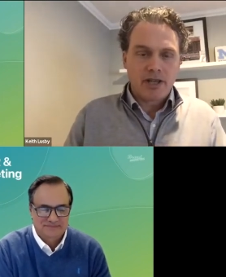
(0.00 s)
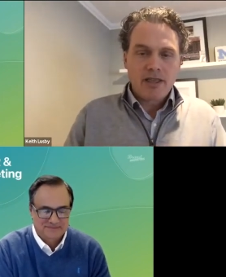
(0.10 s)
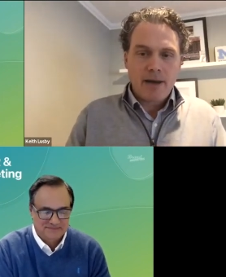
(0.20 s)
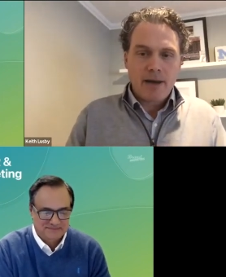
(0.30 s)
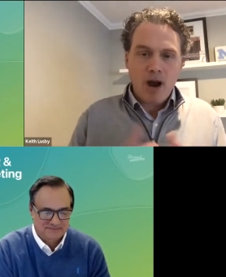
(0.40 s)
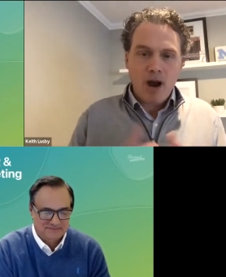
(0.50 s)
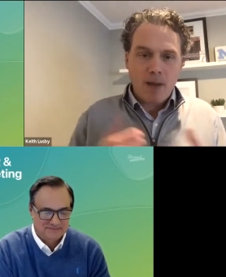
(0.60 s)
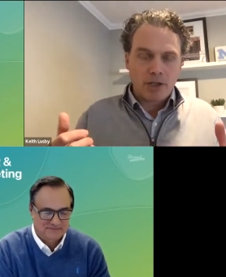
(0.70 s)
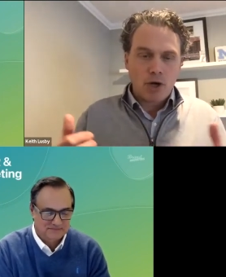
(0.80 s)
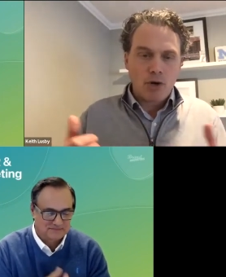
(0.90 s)
Speaker 1: that
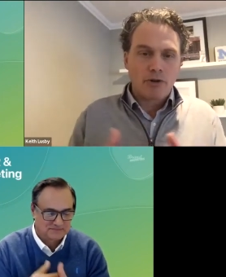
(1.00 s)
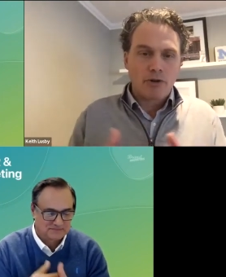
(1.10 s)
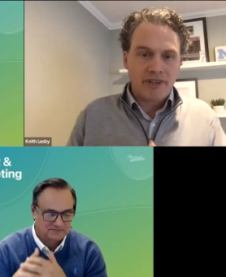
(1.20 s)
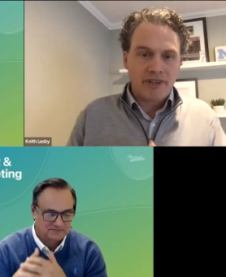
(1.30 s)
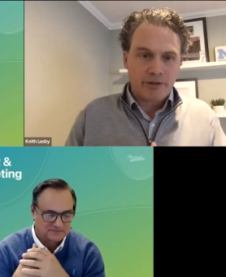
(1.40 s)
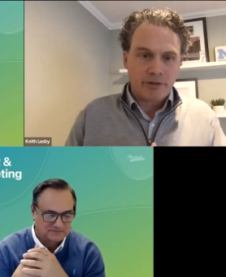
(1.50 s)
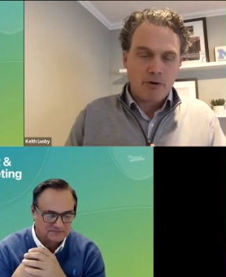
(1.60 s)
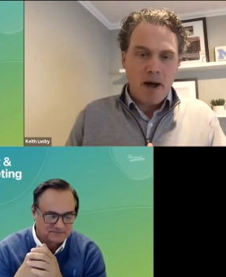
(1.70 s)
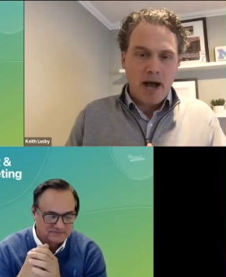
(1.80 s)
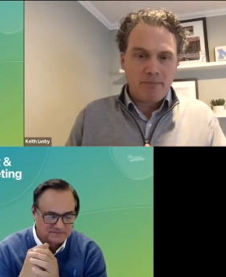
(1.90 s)
proper local feel to
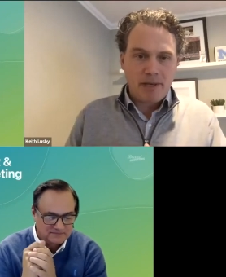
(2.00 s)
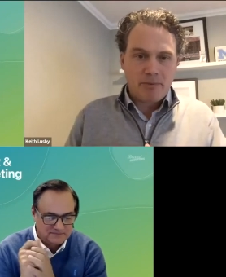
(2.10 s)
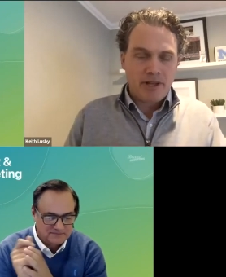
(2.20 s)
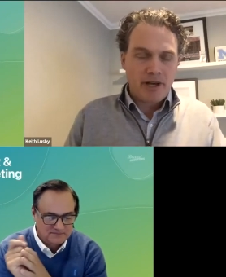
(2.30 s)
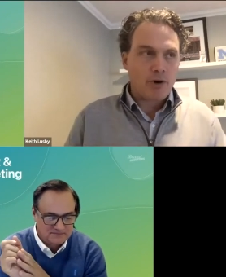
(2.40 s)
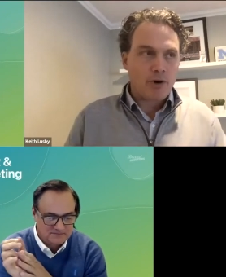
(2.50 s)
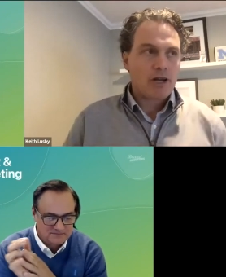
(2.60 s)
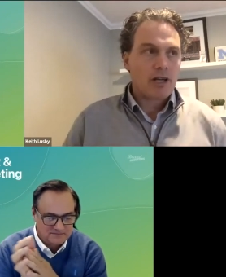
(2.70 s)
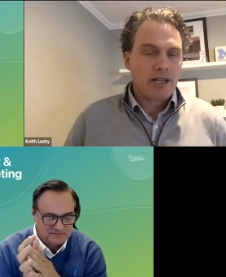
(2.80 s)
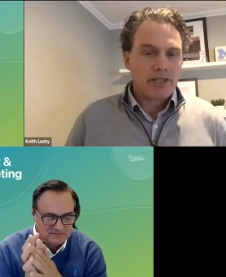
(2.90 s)
remind people that we're a
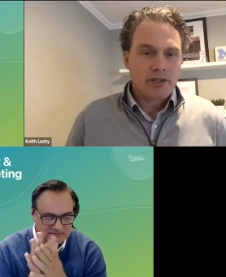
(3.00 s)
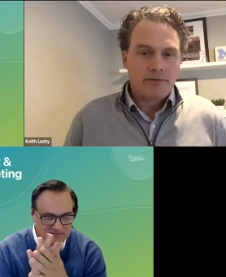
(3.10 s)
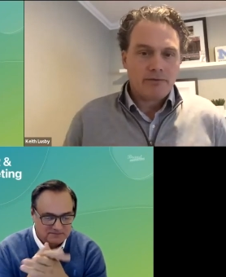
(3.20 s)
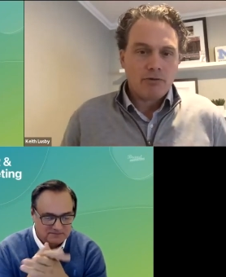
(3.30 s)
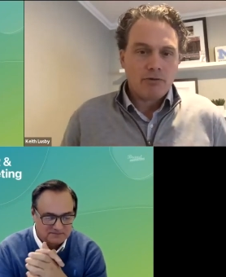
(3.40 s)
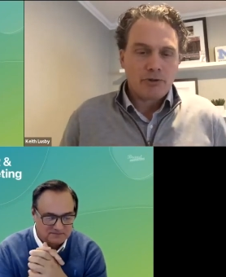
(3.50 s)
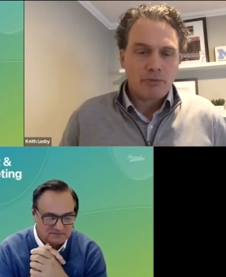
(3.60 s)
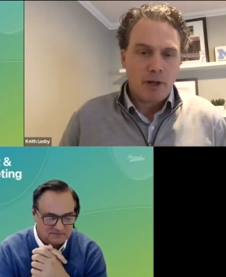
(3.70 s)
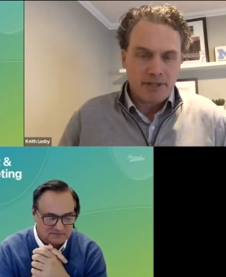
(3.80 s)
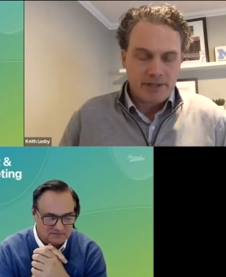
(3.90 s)
collection of local
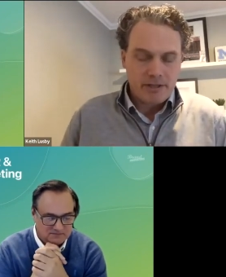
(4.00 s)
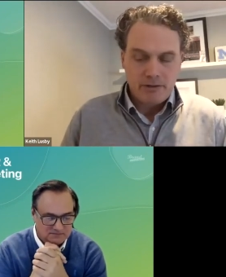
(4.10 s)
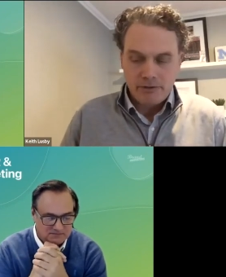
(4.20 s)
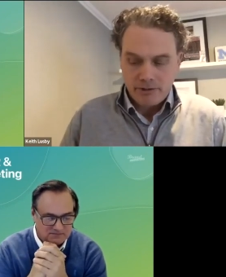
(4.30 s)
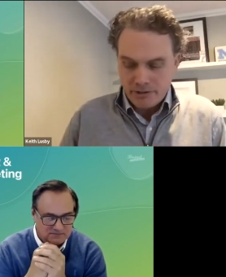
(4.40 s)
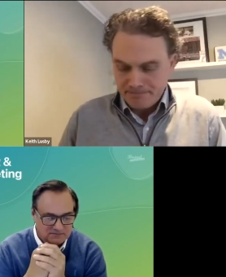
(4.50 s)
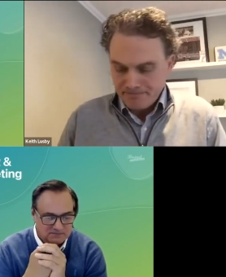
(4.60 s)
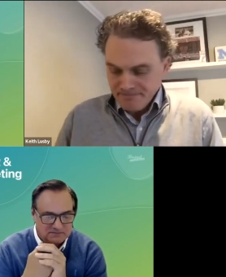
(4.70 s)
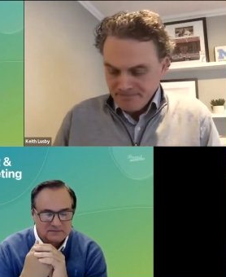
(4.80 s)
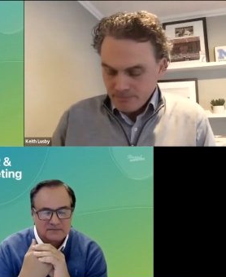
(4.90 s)
small business
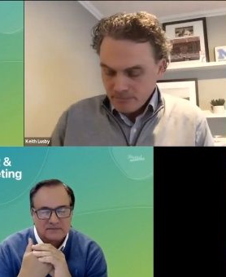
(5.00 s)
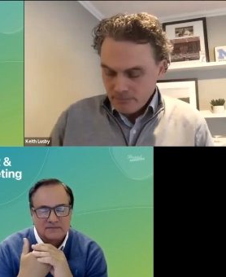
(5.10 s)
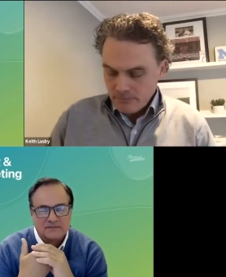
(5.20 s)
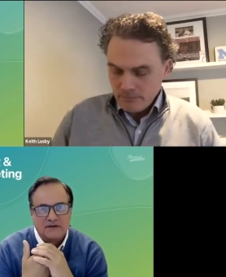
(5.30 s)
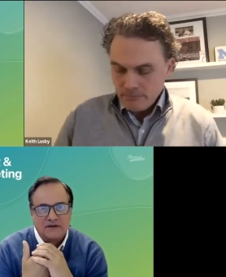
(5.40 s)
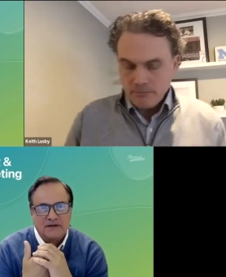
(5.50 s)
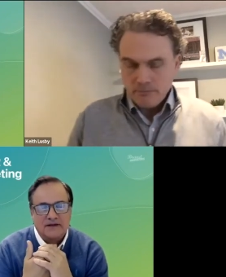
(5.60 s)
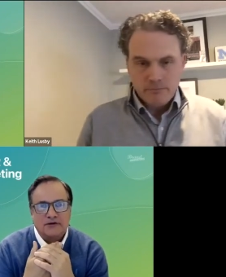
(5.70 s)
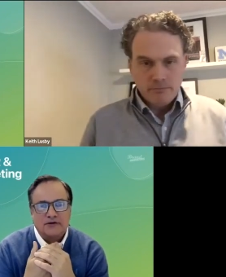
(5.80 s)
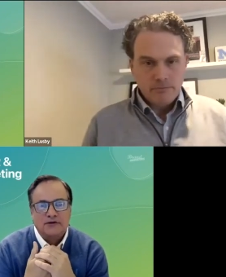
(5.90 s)
owners.
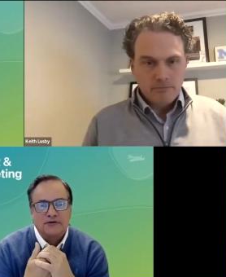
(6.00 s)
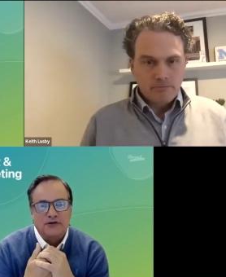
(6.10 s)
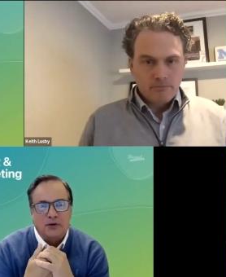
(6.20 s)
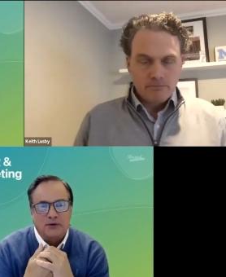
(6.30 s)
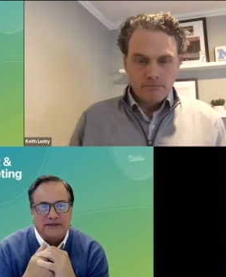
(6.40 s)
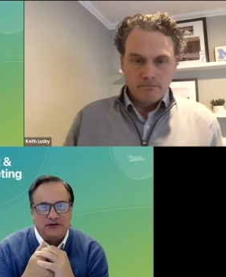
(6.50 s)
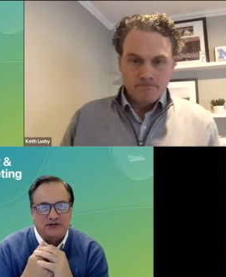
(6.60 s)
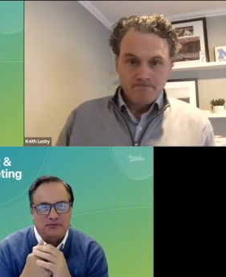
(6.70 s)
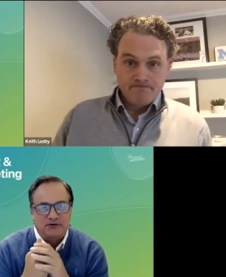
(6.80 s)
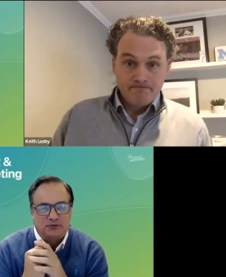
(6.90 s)
Speaker 2: So Keith, this
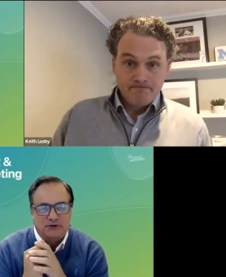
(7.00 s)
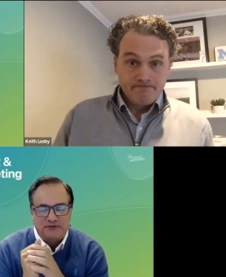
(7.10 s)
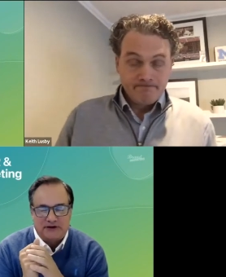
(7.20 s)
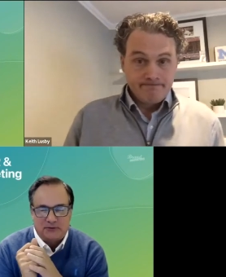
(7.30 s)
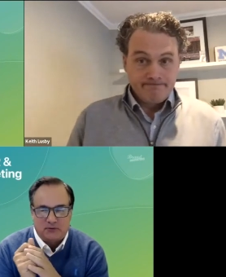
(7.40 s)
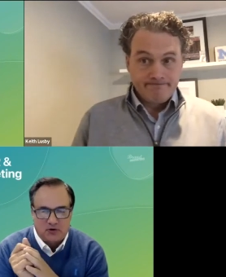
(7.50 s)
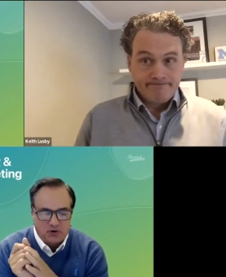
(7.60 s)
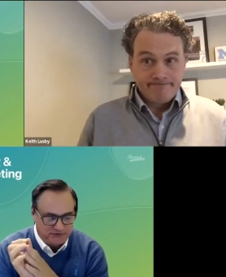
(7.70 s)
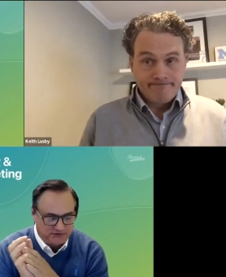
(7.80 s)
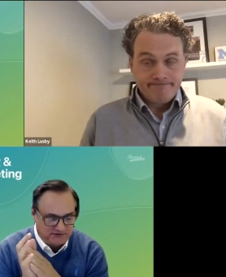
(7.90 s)
has been terrific, and we're
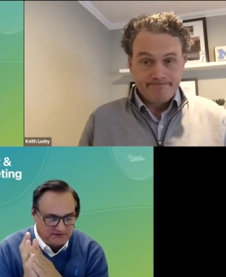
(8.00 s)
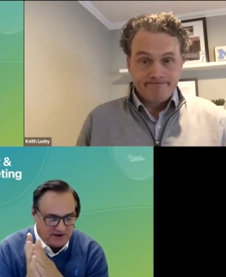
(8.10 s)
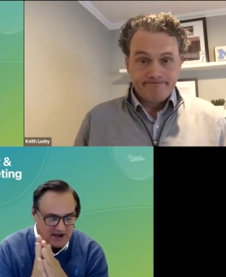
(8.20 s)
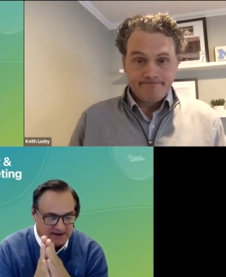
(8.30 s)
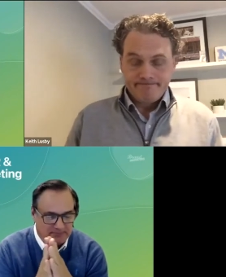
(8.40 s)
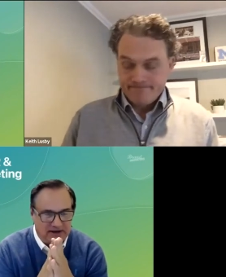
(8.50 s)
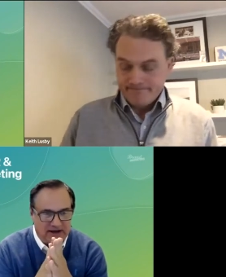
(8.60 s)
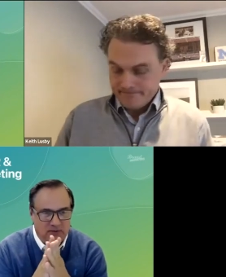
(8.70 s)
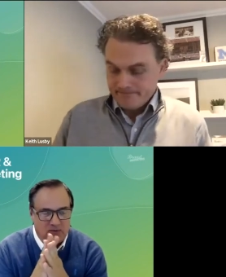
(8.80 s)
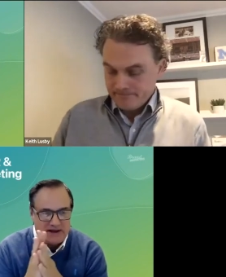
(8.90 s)
almost at time. But
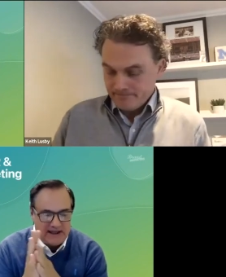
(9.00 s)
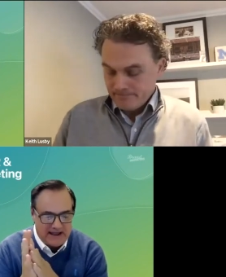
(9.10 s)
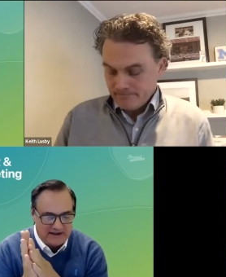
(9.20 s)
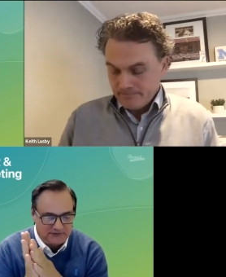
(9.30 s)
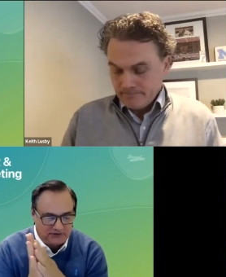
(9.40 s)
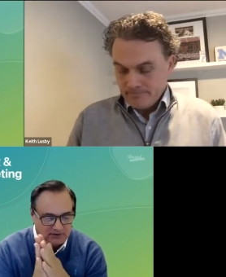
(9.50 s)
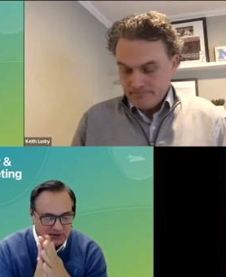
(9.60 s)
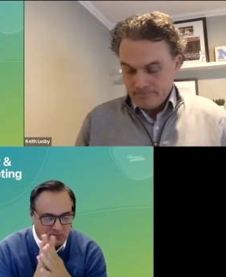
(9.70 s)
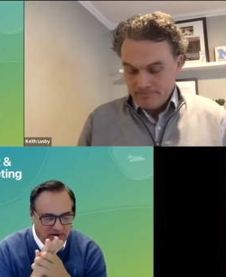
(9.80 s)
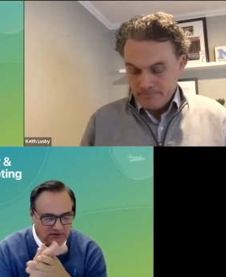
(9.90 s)
I, want to ask you, you
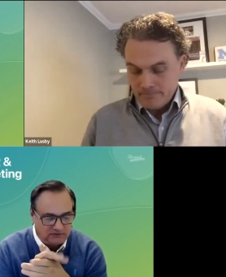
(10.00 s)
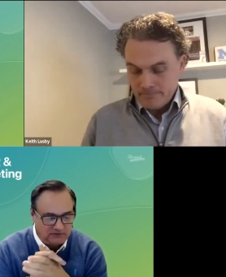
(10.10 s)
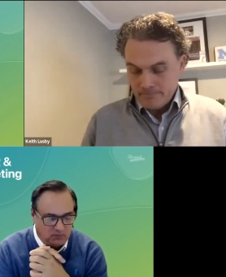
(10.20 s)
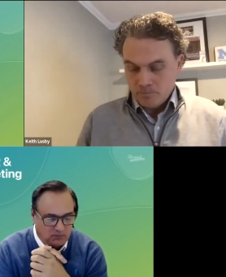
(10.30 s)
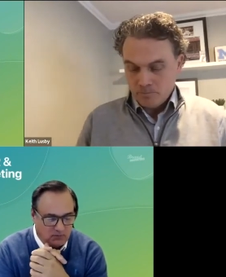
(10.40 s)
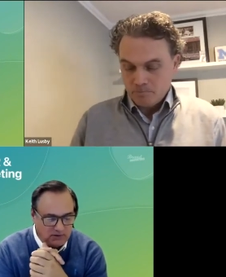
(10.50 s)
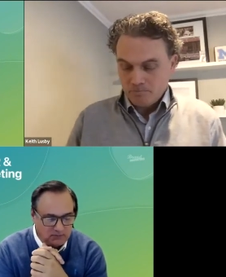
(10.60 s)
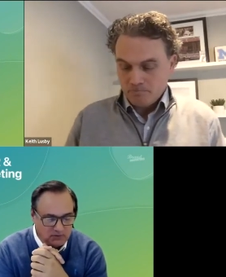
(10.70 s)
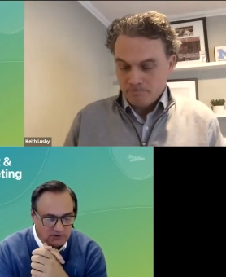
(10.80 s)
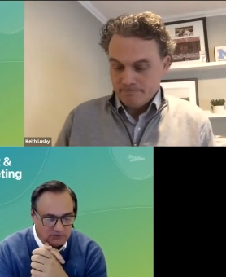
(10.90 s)
know, what is the what
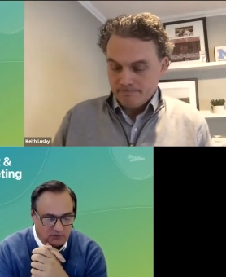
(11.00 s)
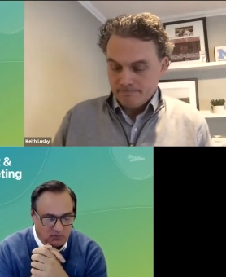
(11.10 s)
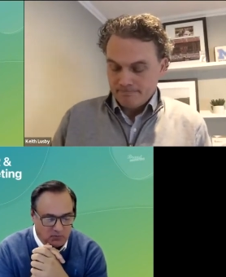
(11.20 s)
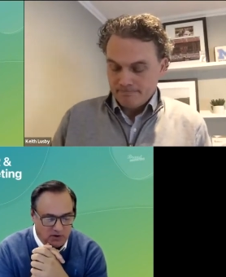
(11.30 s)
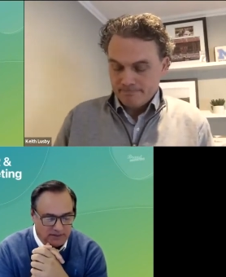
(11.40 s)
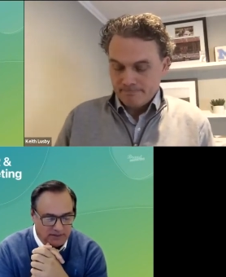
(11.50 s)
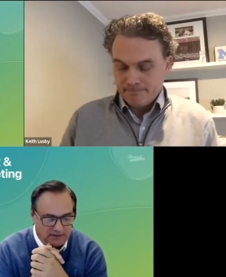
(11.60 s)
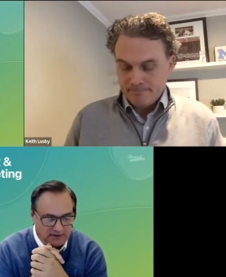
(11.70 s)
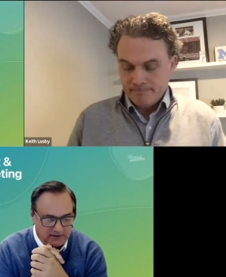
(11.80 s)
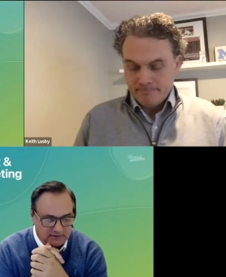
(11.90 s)
what is the one thing